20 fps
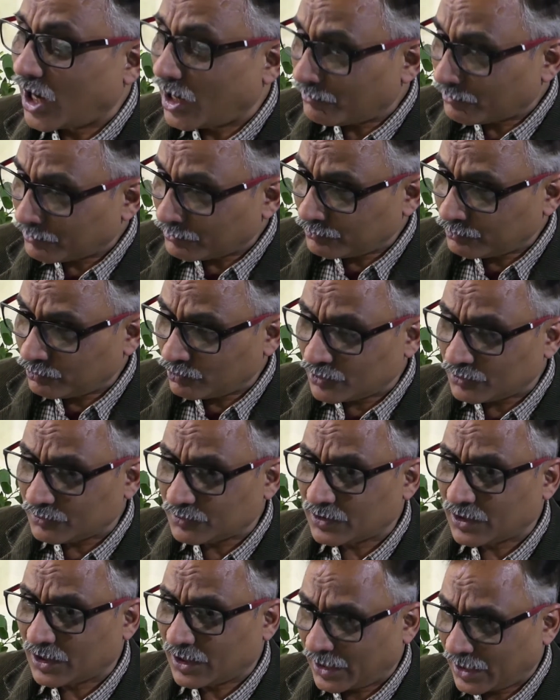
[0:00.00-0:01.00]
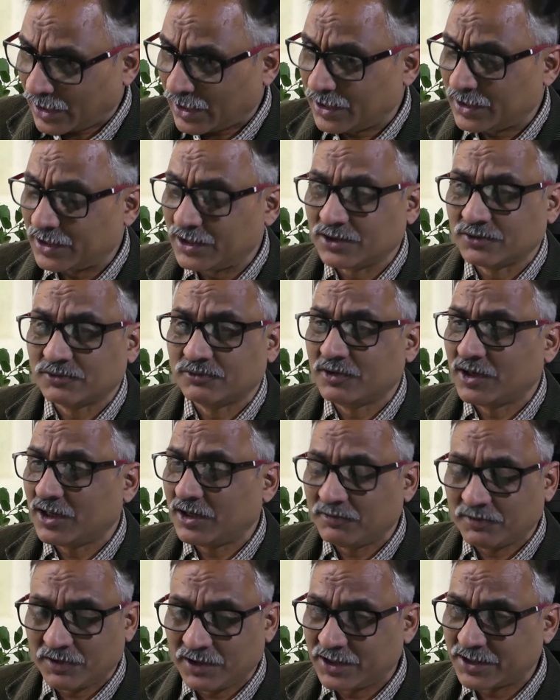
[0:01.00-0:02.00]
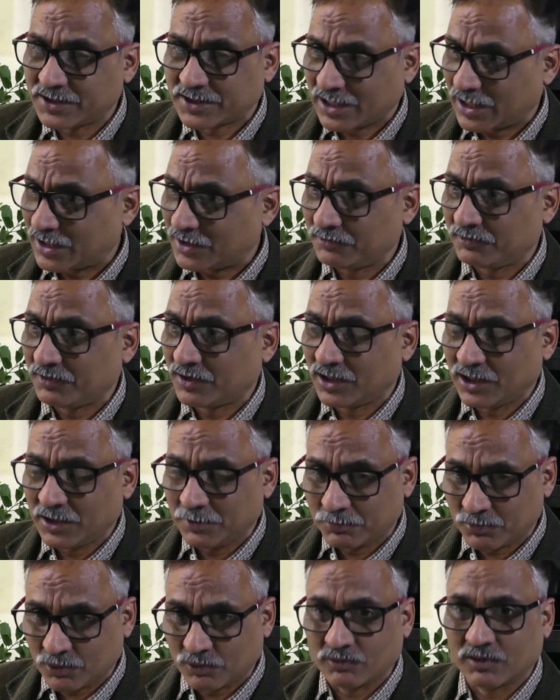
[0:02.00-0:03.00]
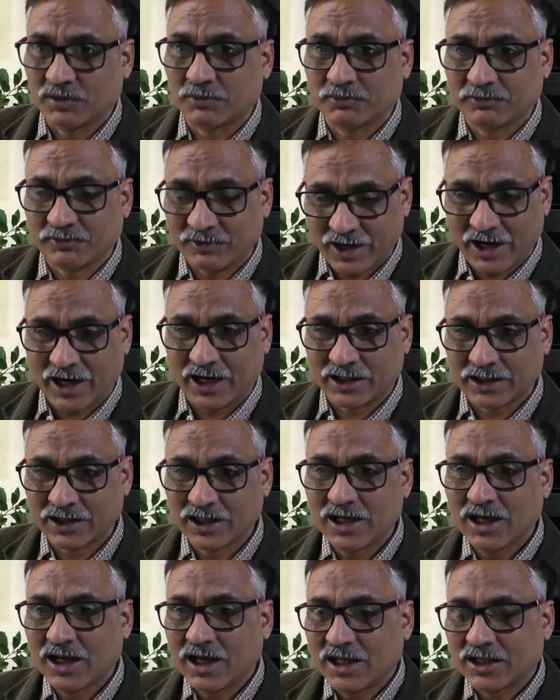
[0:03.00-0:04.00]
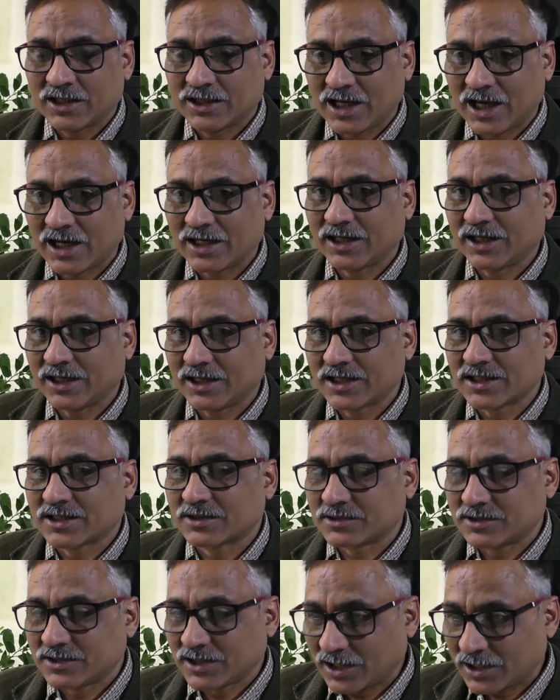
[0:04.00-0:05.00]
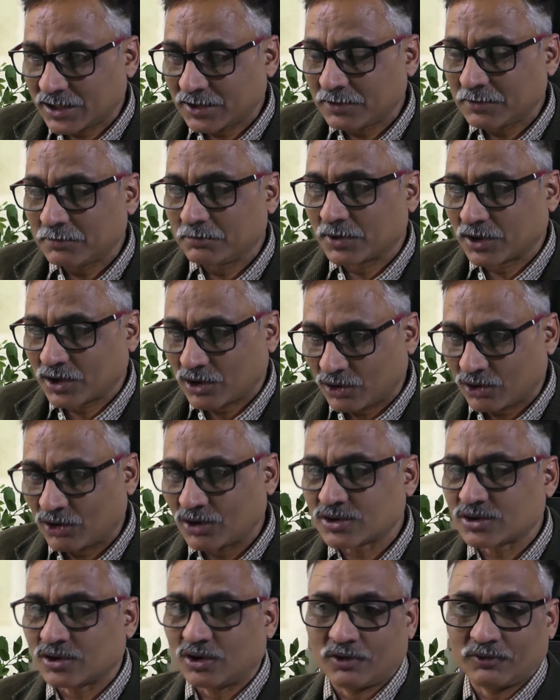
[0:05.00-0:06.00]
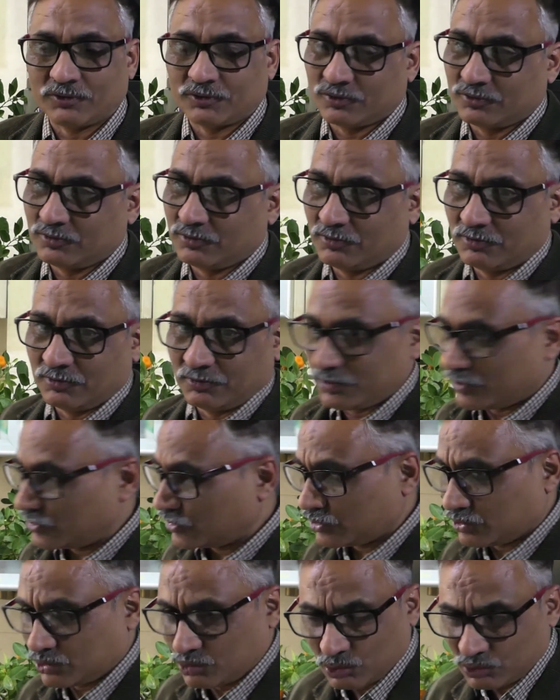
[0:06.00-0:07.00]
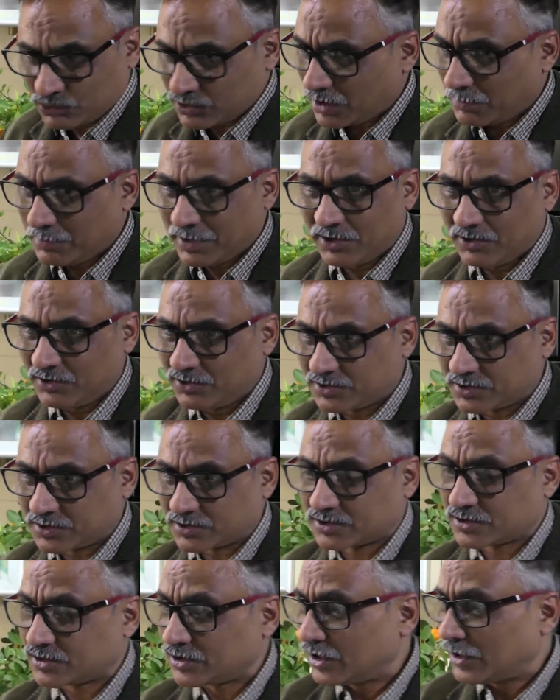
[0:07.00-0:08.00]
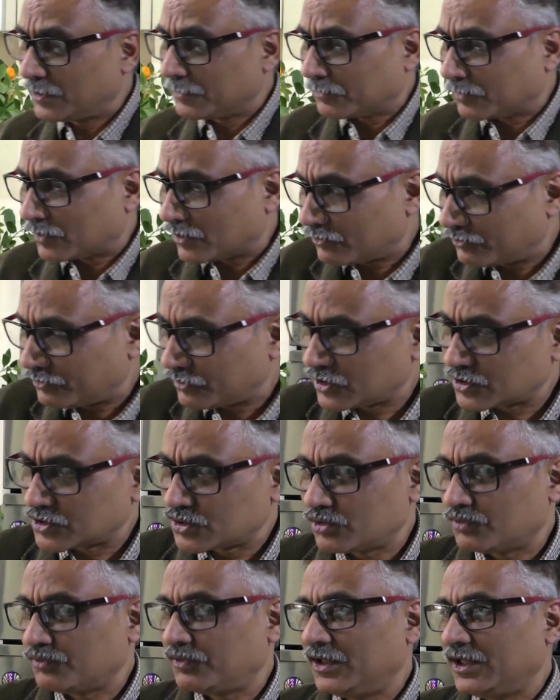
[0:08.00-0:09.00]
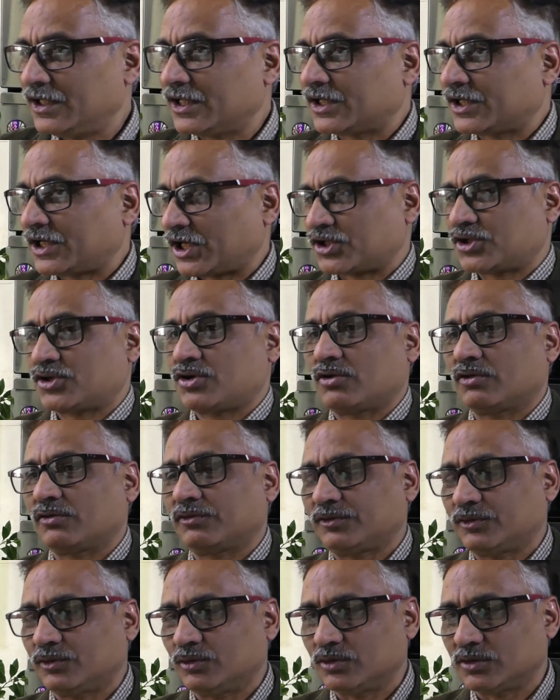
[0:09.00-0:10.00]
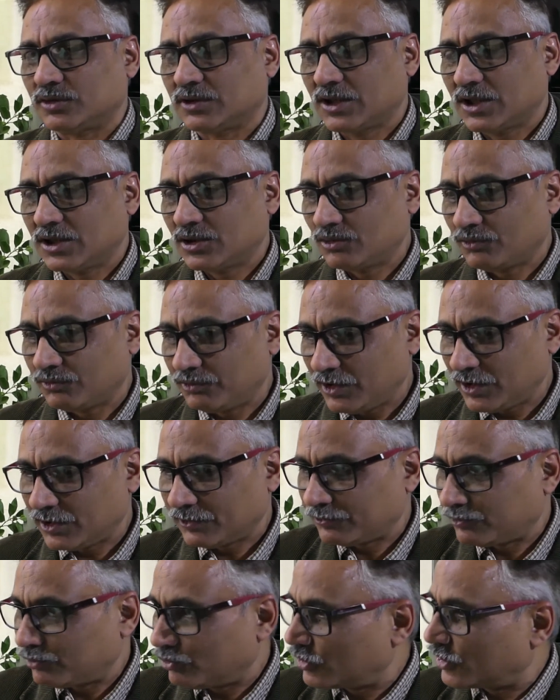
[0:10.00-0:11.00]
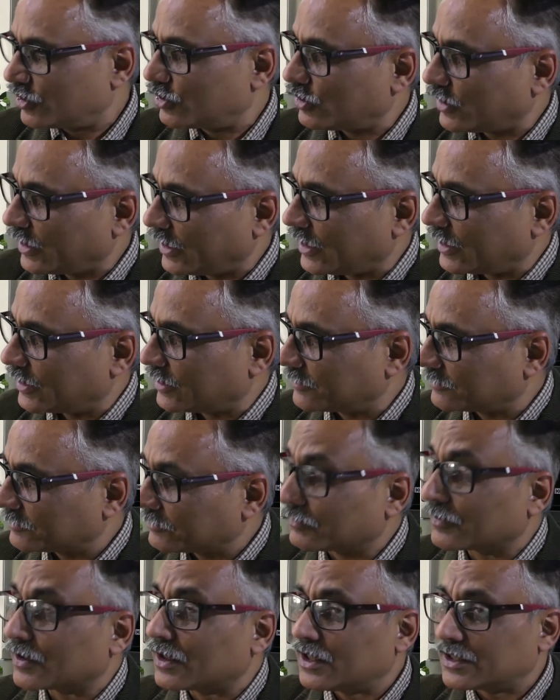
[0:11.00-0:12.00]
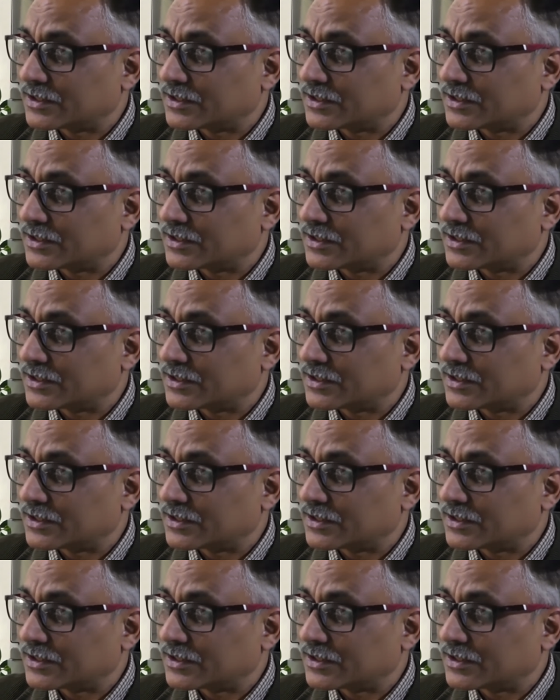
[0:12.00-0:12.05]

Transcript: Now, having food in the hand is very, very scientifically proven fact that it is done because of two, three main reasons. First, you feel the texture of the food. You feel the food in your hand.